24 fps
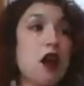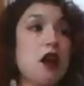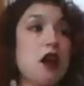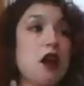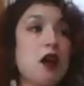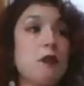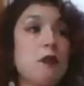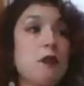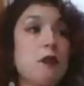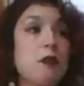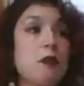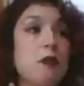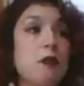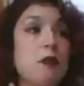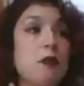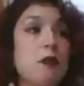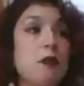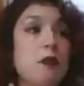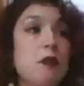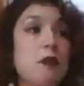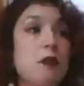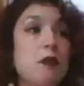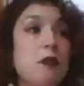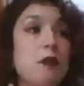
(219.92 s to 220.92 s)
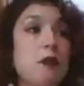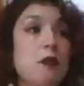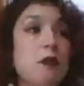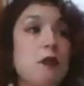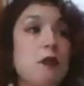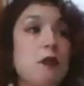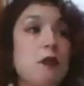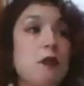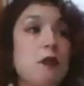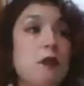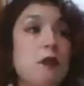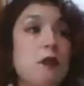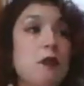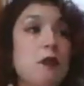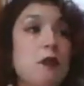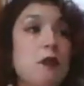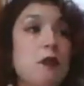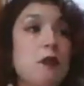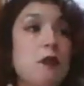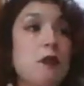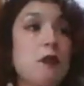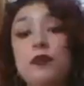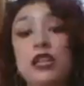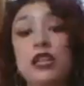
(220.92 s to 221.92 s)
um, are monarch
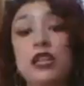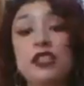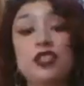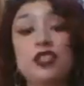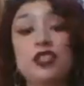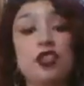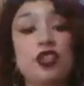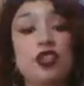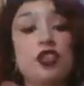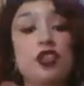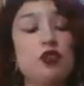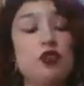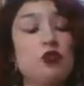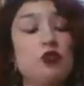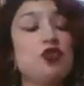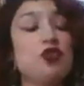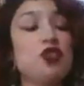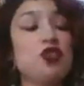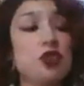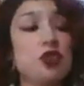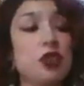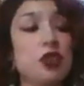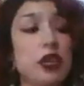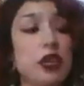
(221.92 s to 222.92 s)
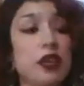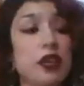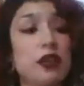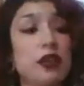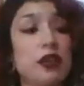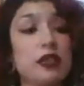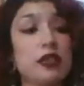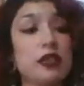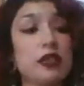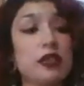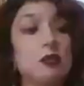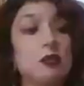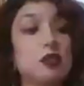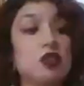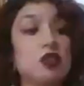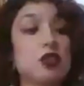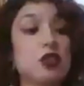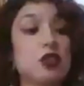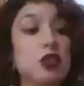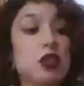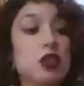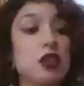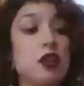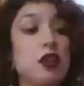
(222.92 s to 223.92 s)
butterflies. That's a huge thing,
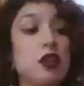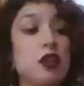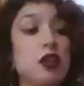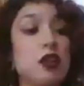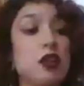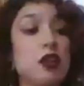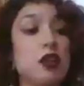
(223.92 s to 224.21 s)
especially